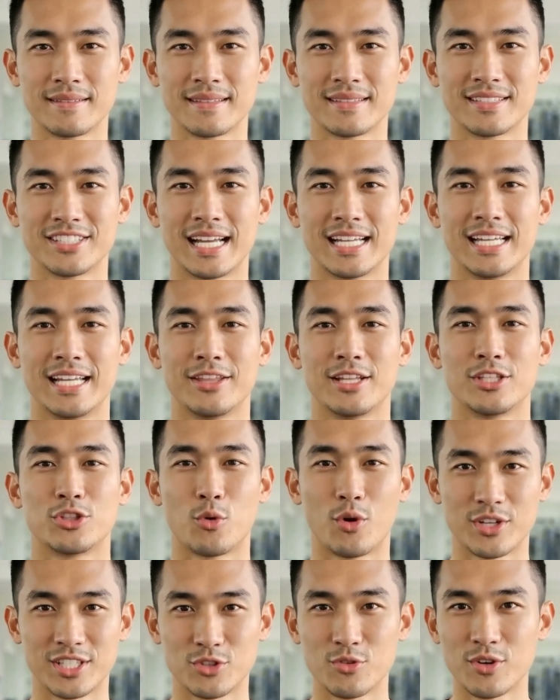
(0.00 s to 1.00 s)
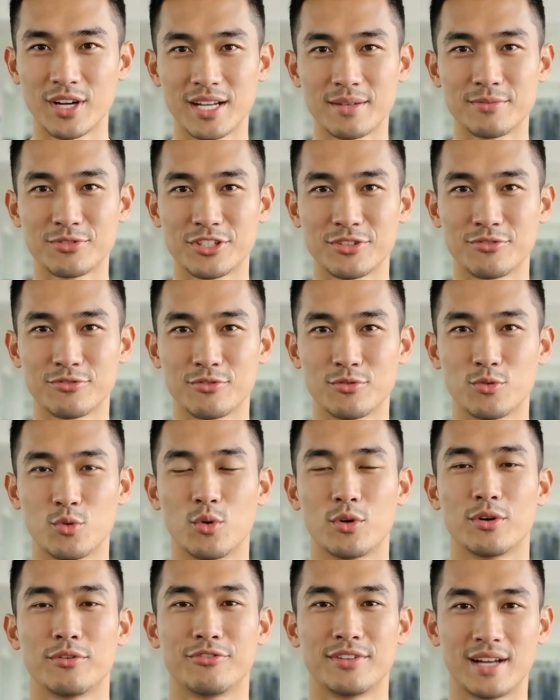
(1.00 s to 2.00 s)
Taking the 20 grams in
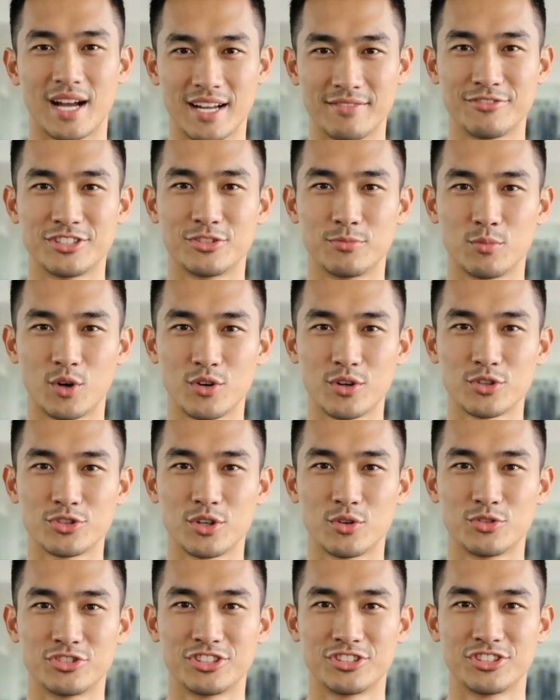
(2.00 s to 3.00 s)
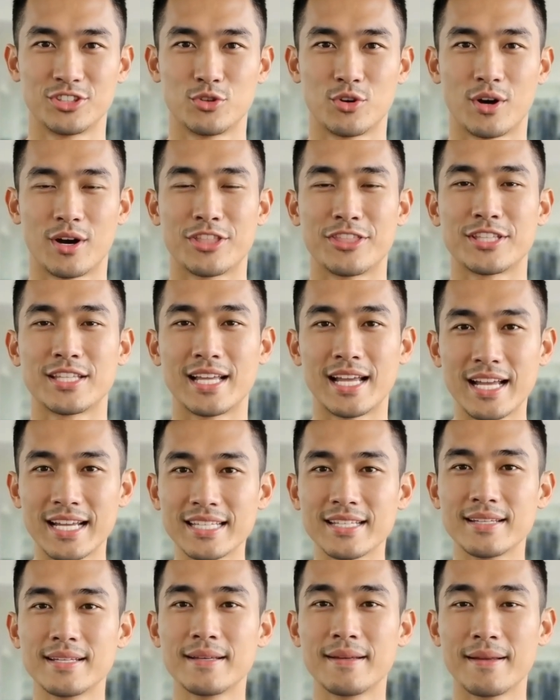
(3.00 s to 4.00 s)
4 to 5 smaller doses across the day,